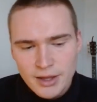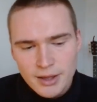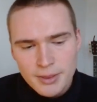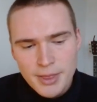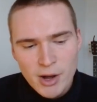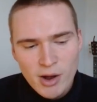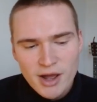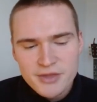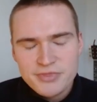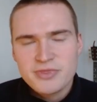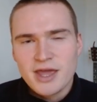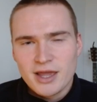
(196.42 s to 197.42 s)
Now, I
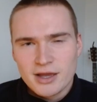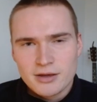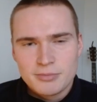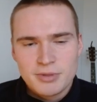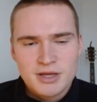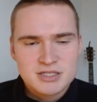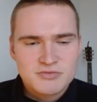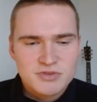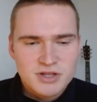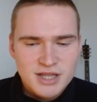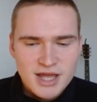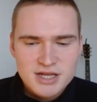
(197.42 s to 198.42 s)
think because of the
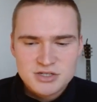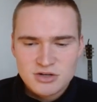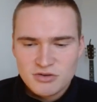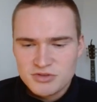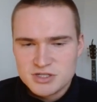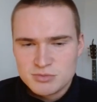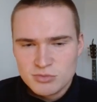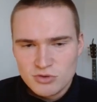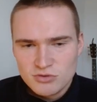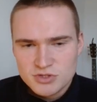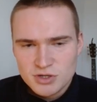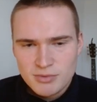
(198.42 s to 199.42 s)
nature of these
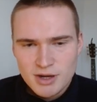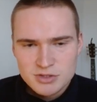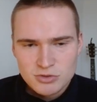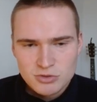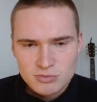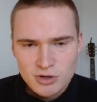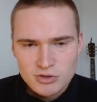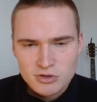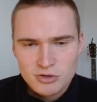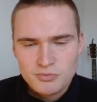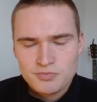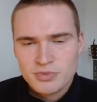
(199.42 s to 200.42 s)
moves around Hook
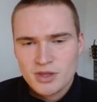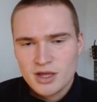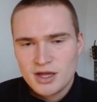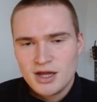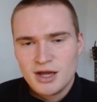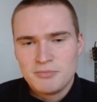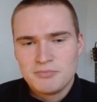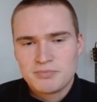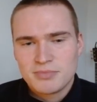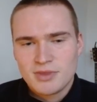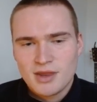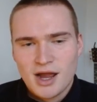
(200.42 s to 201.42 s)
protocol, um,
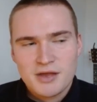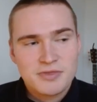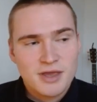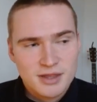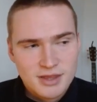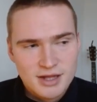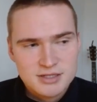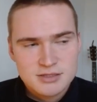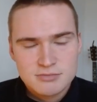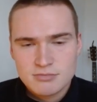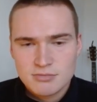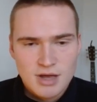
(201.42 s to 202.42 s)
I think that,
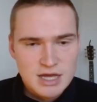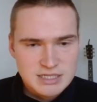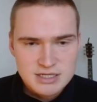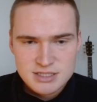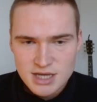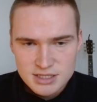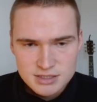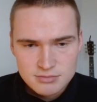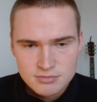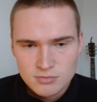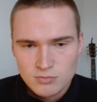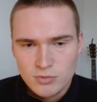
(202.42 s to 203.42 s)
as I said,
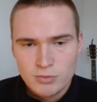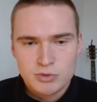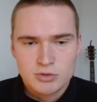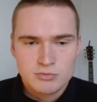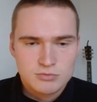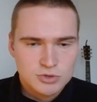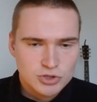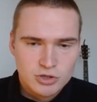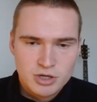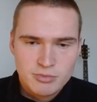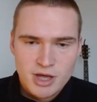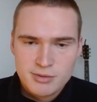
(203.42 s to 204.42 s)
we will
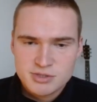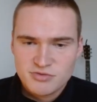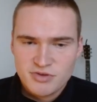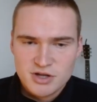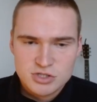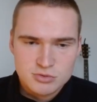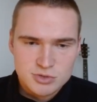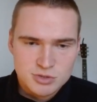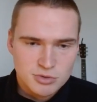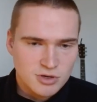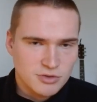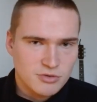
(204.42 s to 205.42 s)
surely be able to find some
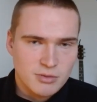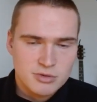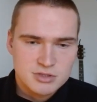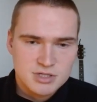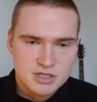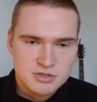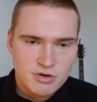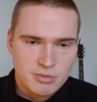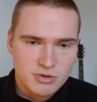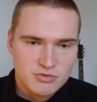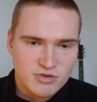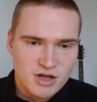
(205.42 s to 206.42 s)
support at three point six, three
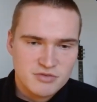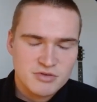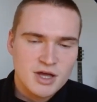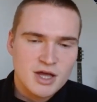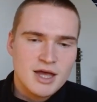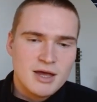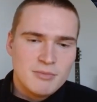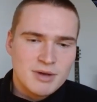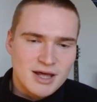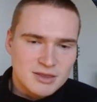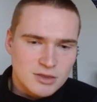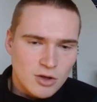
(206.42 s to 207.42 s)
point five, but
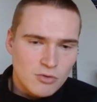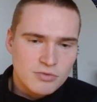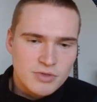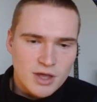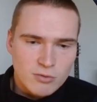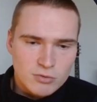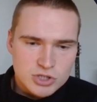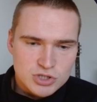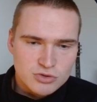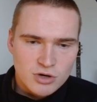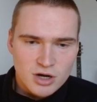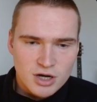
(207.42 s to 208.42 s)
I don't think we're
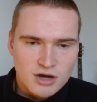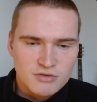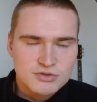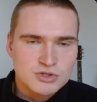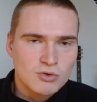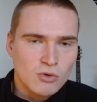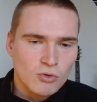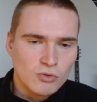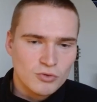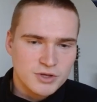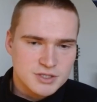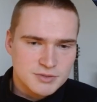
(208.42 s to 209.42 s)
strong enough to
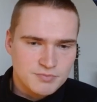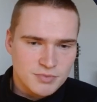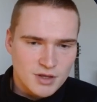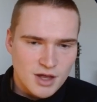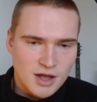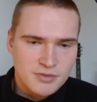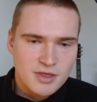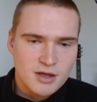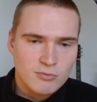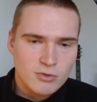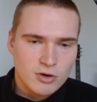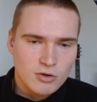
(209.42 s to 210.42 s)
hold it. I
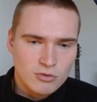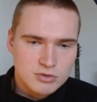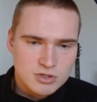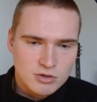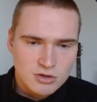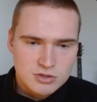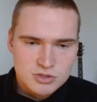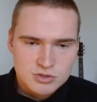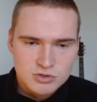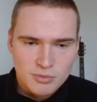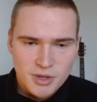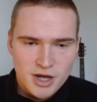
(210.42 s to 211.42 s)
think we're also going to
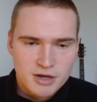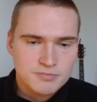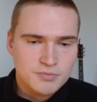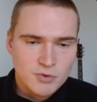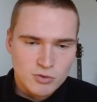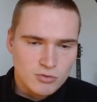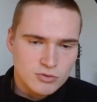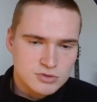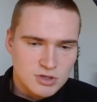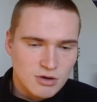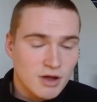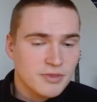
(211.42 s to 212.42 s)
drop down, or
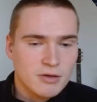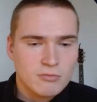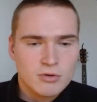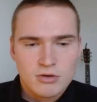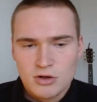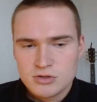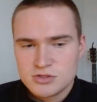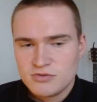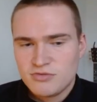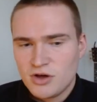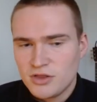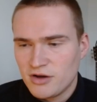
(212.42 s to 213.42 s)
also I think we're going to
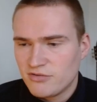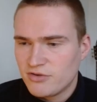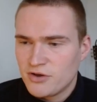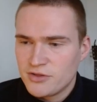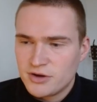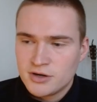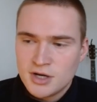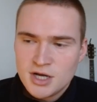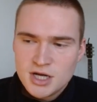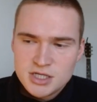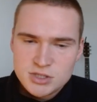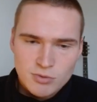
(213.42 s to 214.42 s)
fall down further
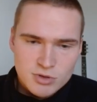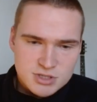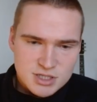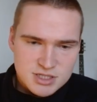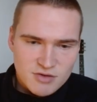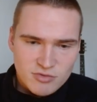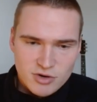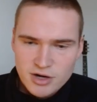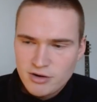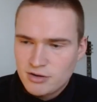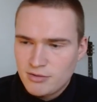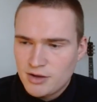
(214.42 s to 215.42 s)
towards this level
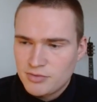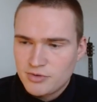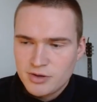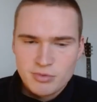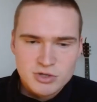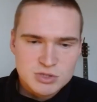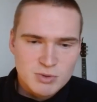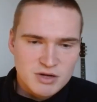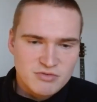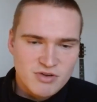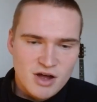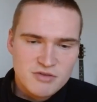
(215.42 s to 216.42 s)
here around three point two
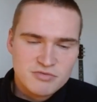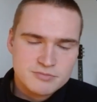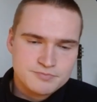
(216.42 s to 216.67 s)
five.